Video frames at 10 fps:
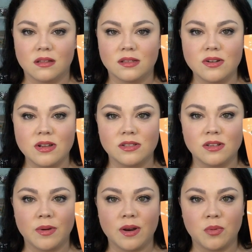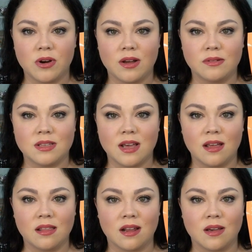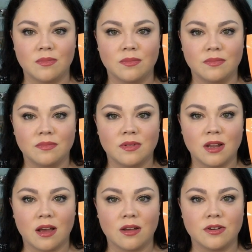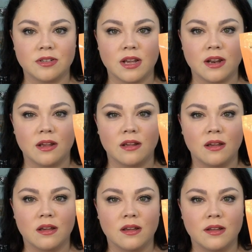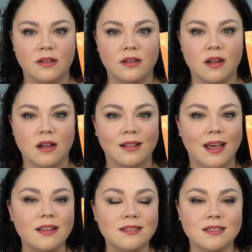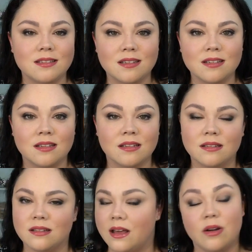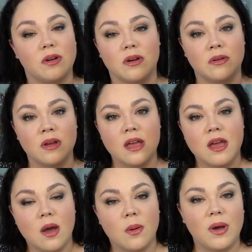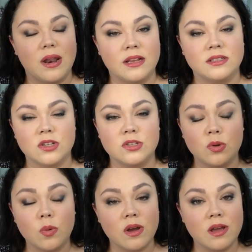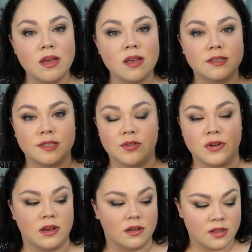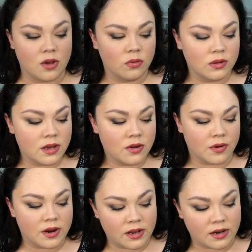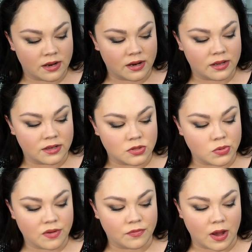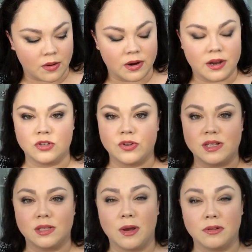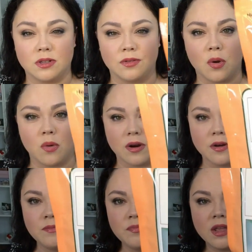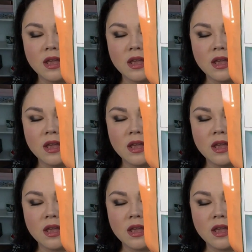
Is there an easier way to pronounce that that I'm not understanding? Nutlets? I don't know. But it's a soy cereal. The only ingredient in it is soy flour and trace amounts of corn.